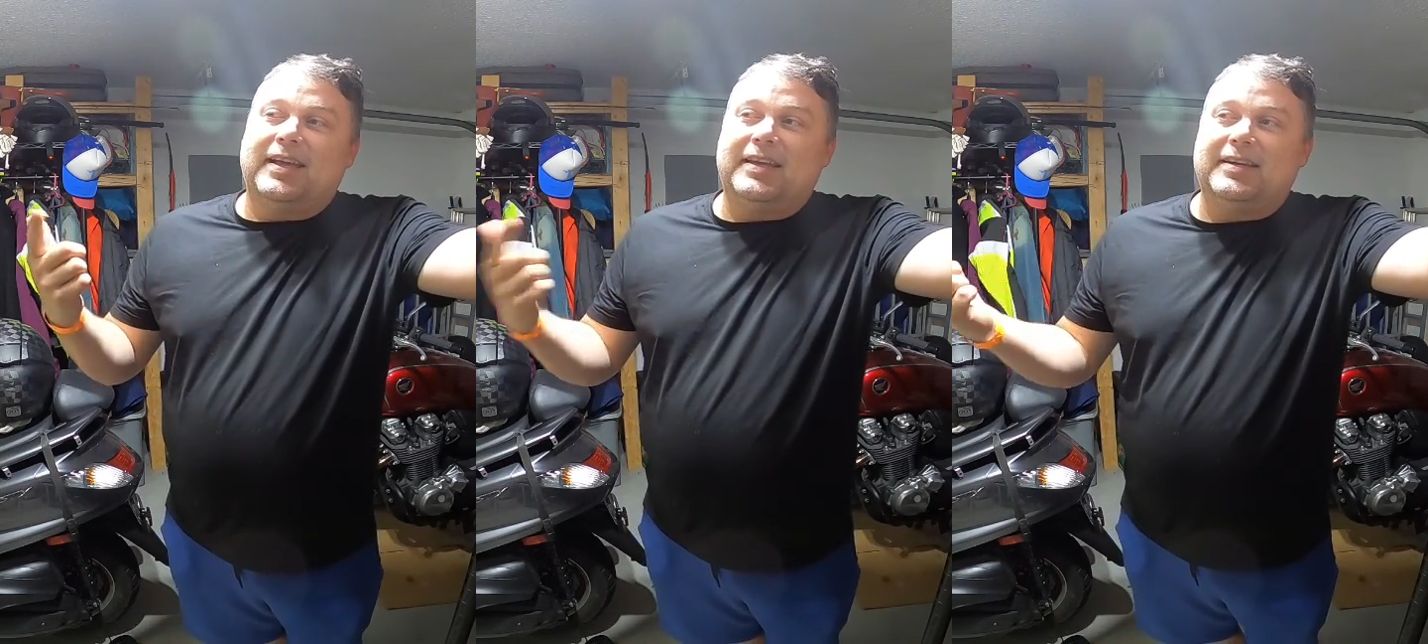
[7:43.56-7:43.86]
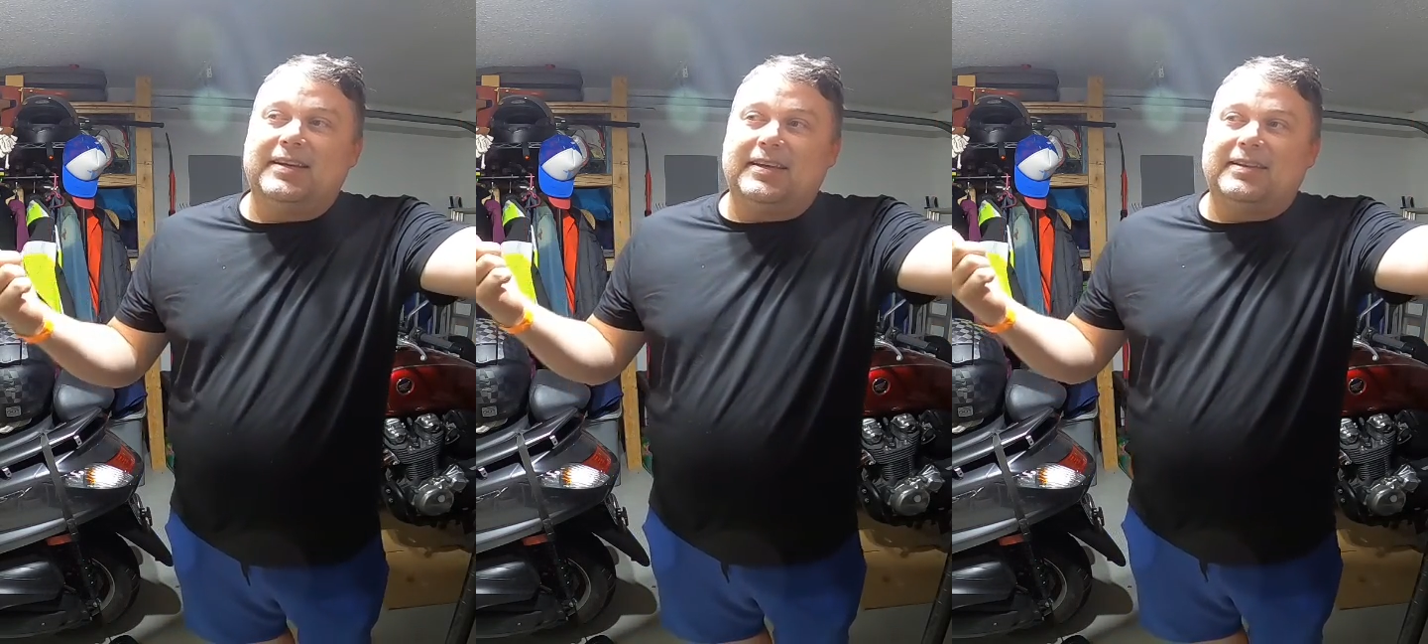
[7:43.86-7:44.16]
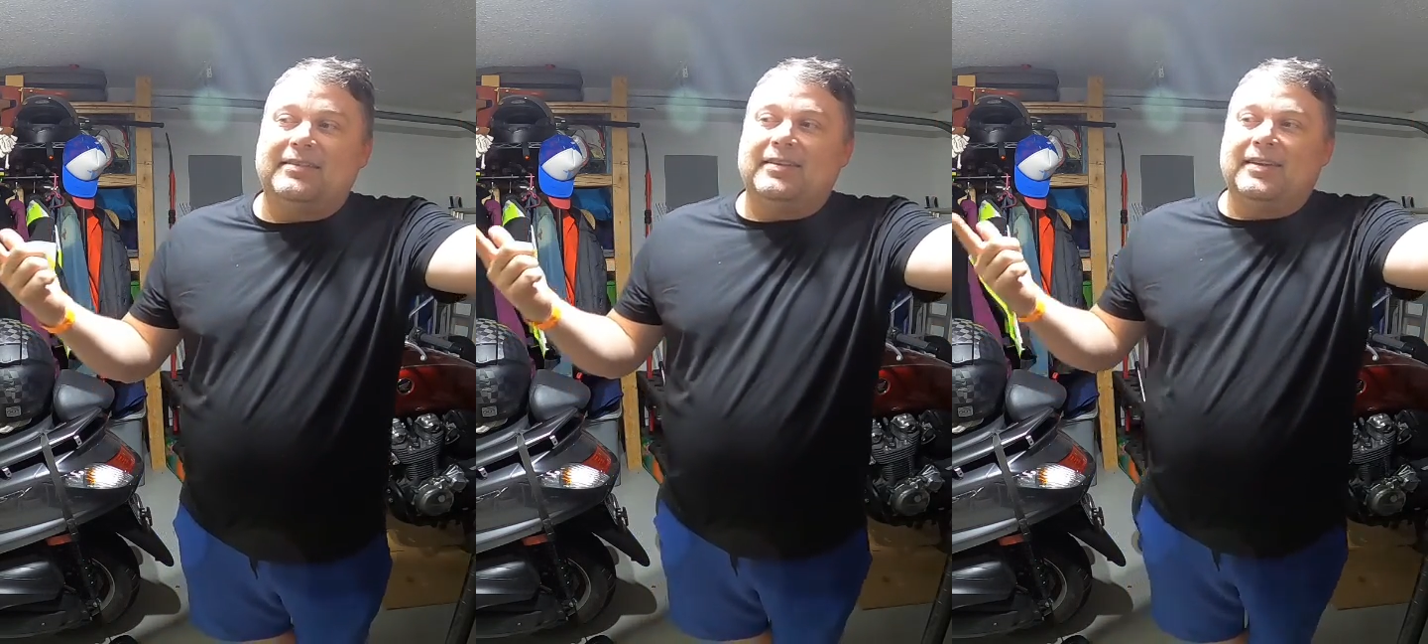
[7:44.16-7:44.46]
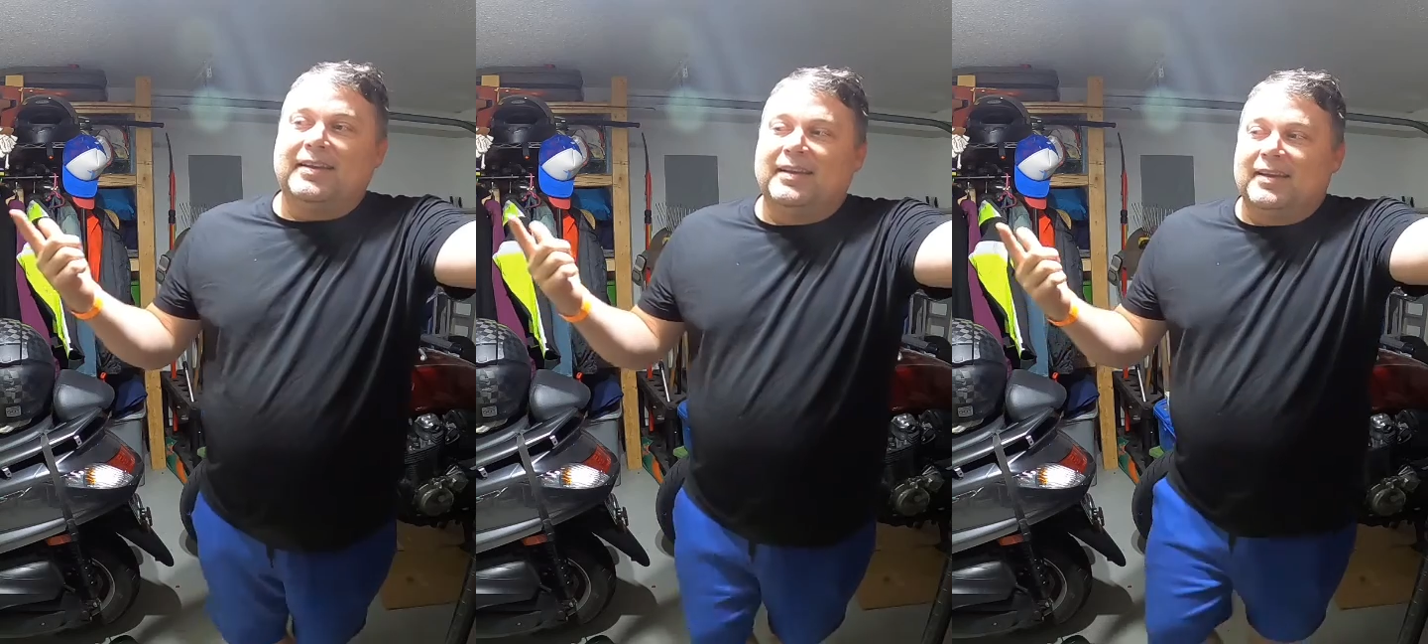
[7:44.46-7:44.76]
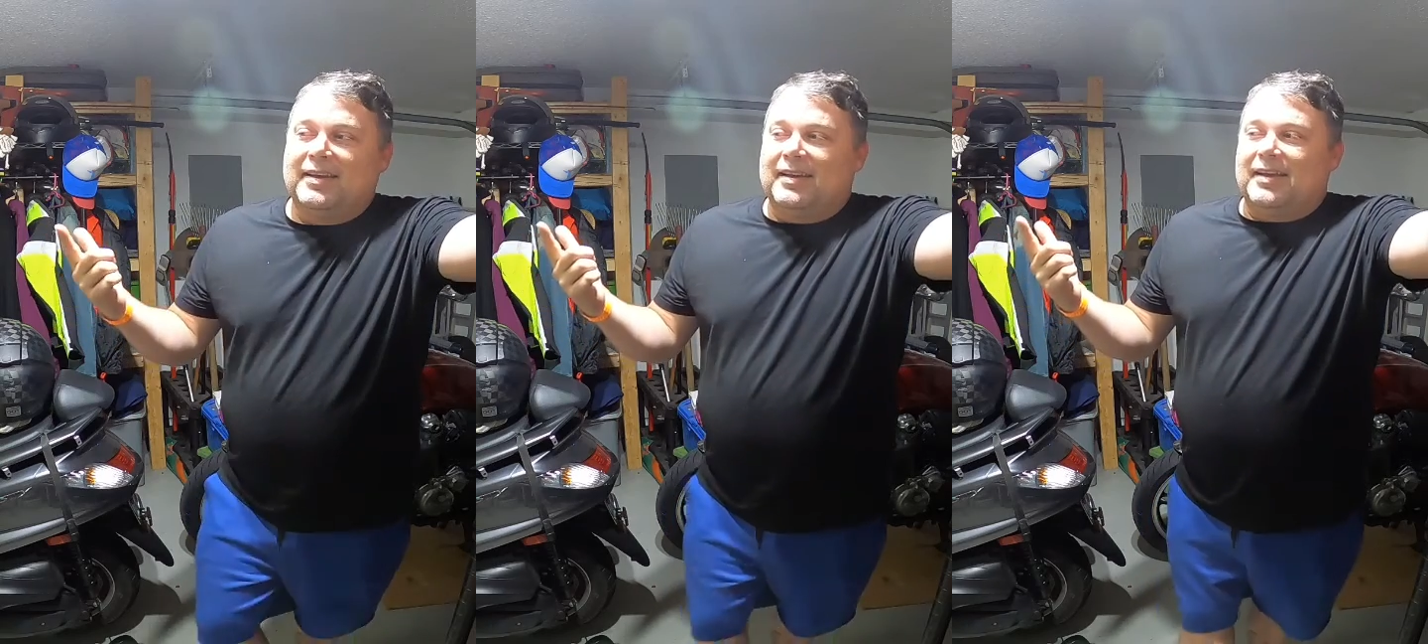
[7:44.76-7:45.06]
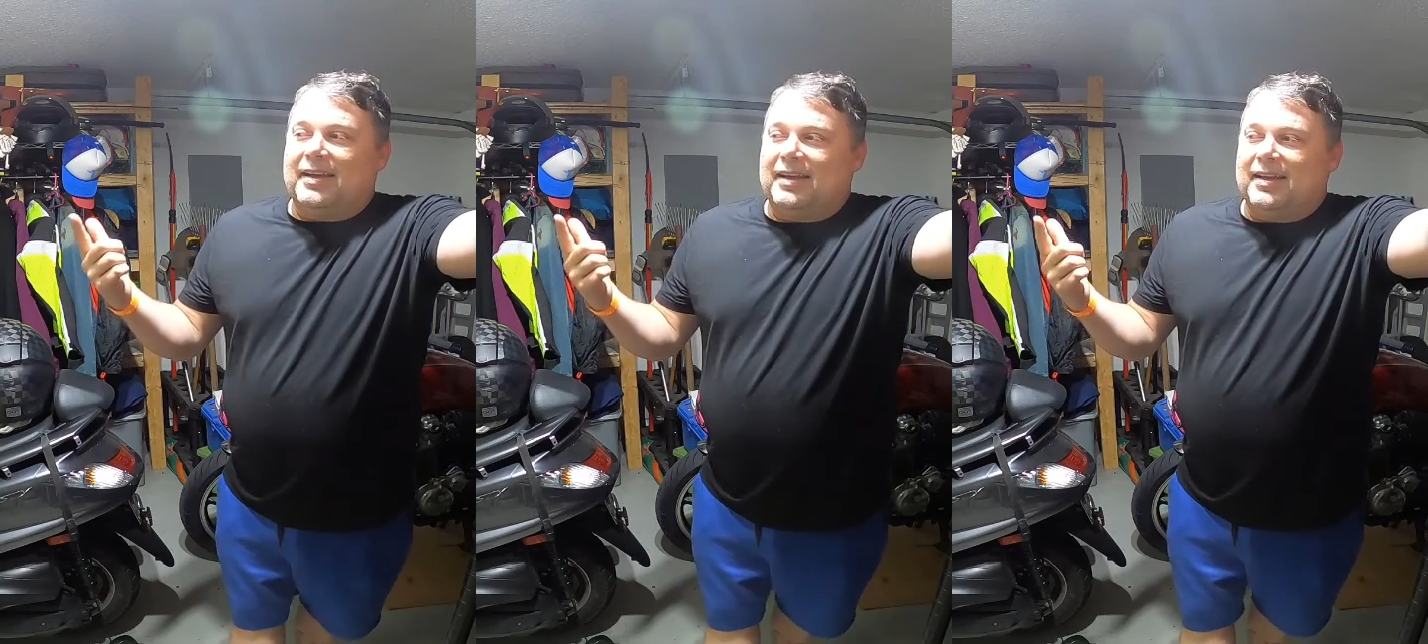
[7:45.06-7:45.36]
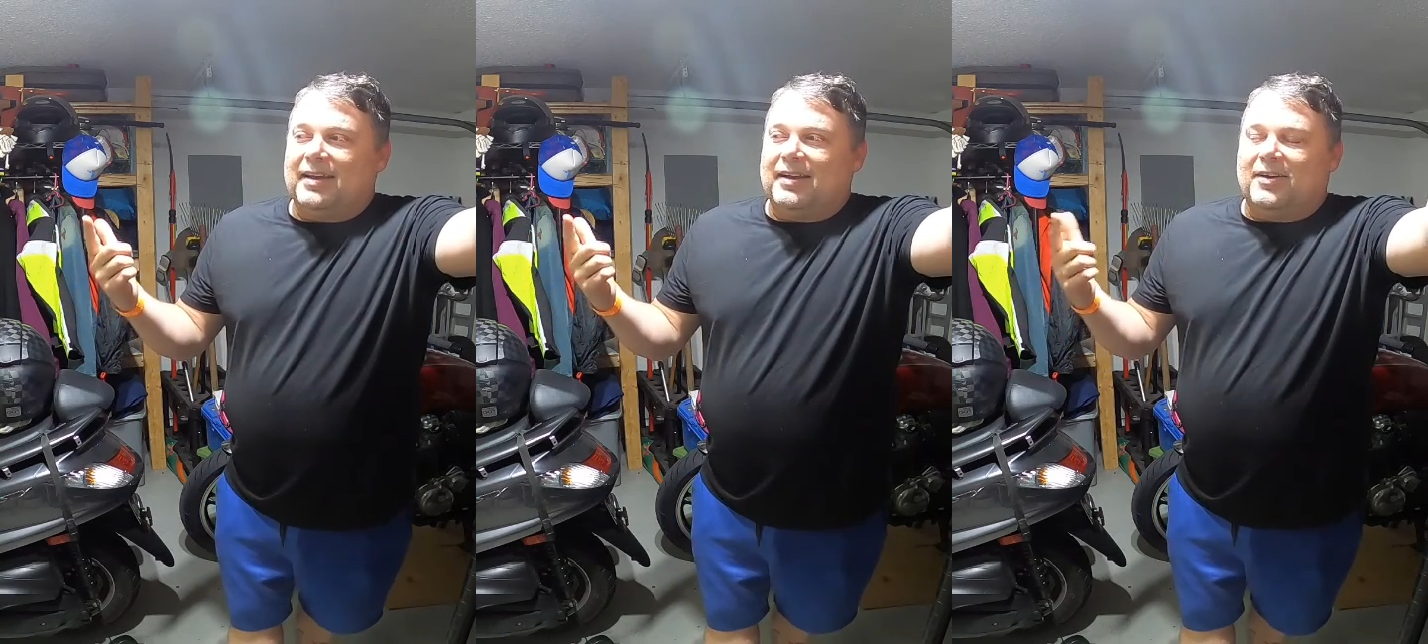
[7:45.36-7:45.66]
editing
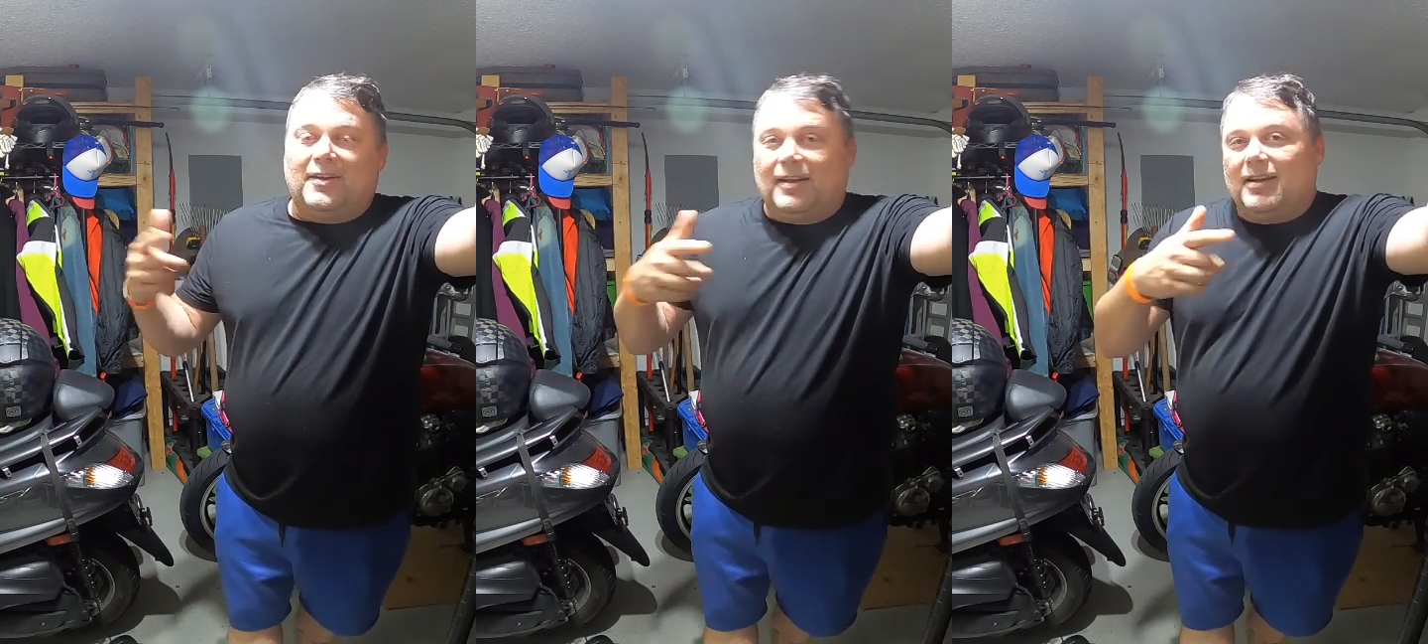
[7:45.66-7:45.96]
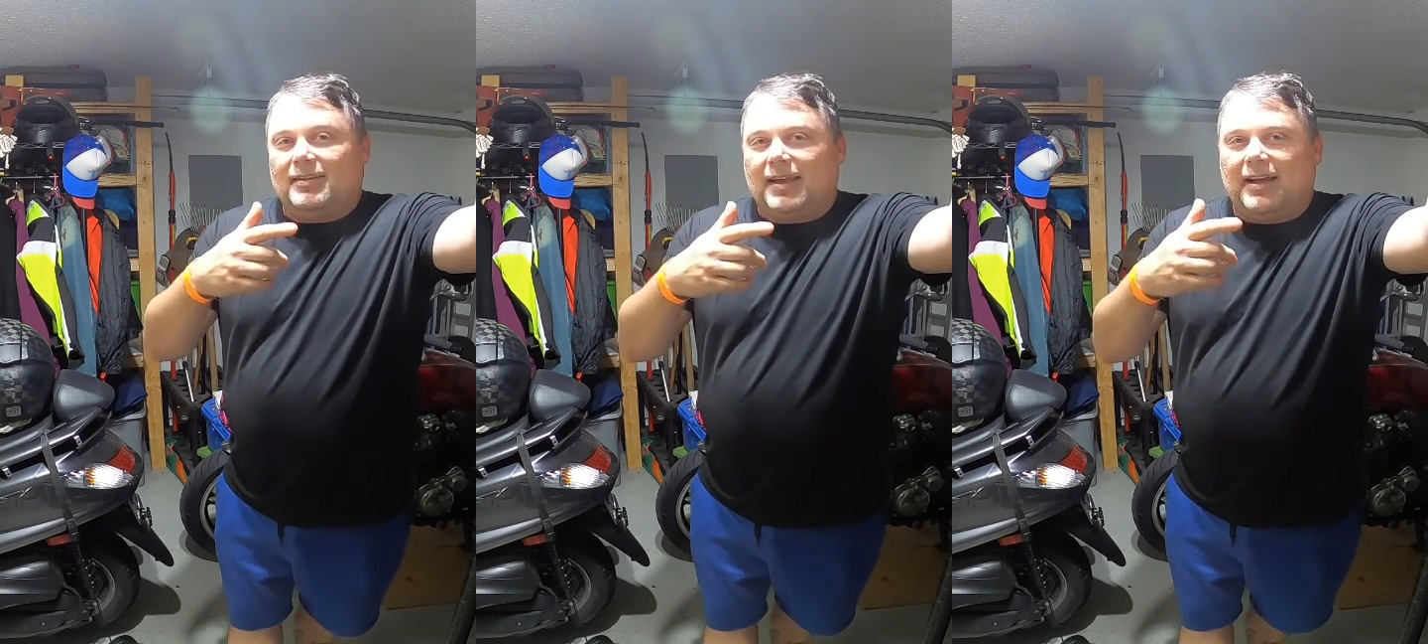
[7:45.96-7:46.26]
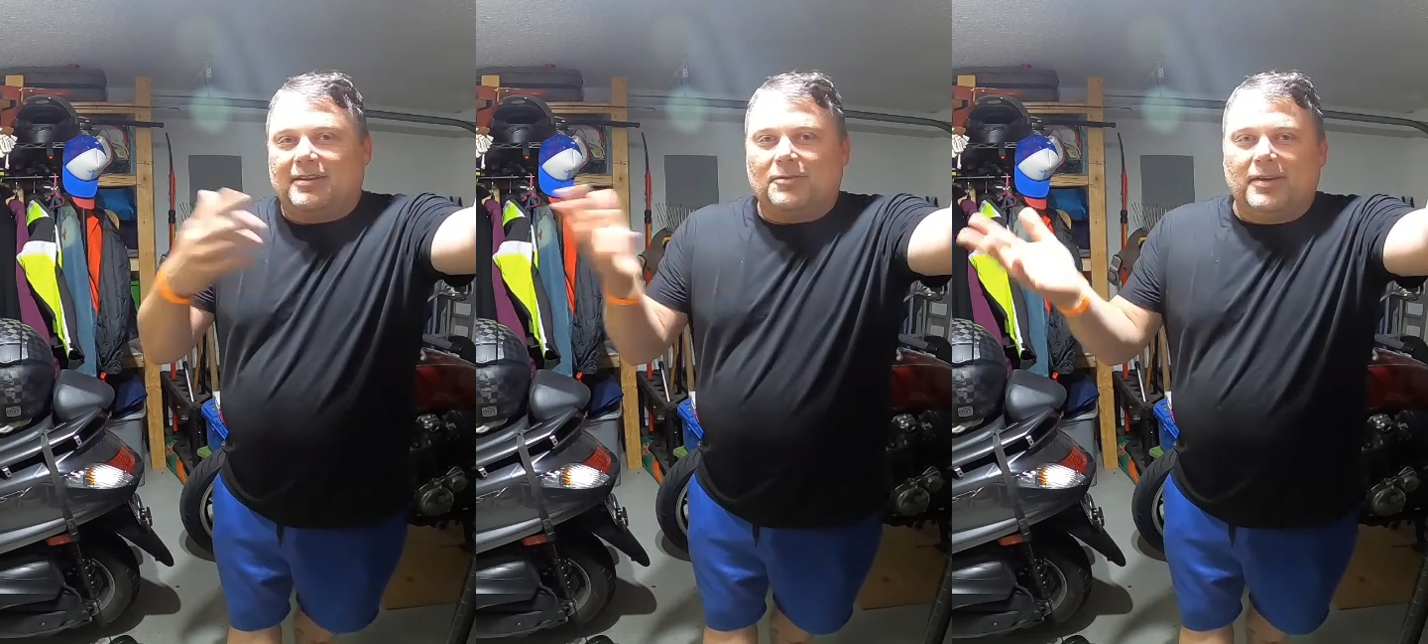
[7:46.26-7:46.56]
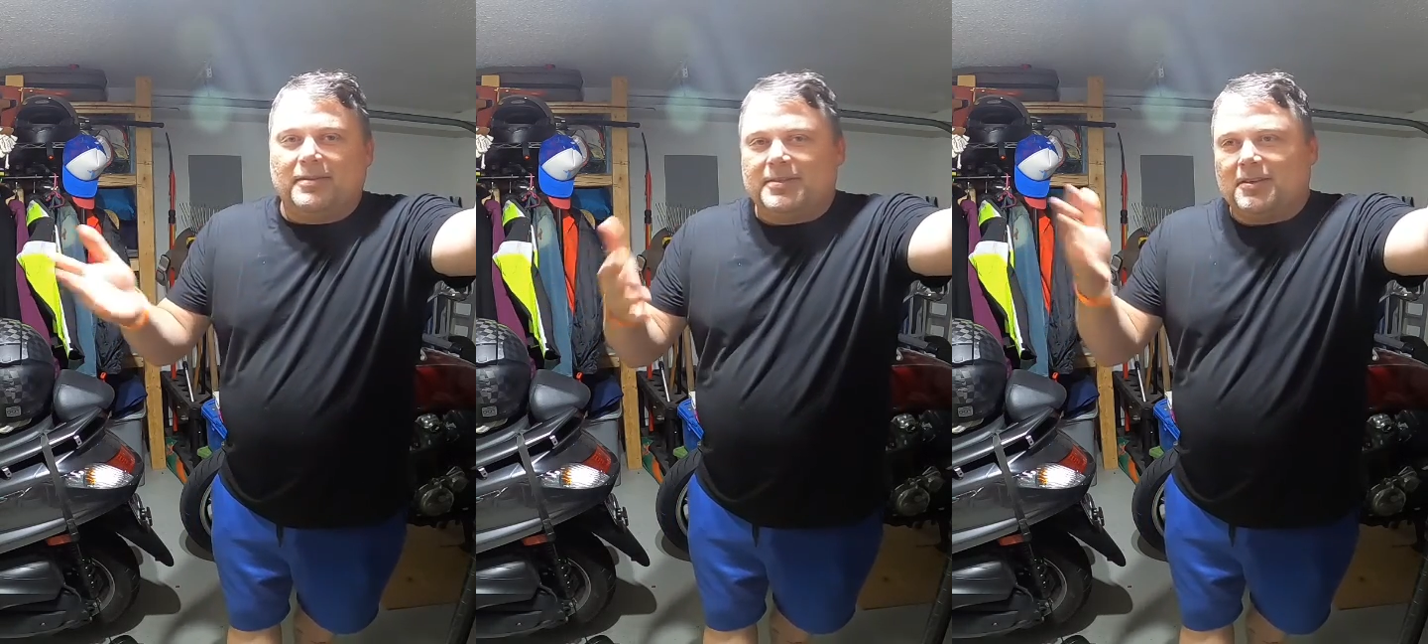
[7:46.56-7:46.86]
algorithm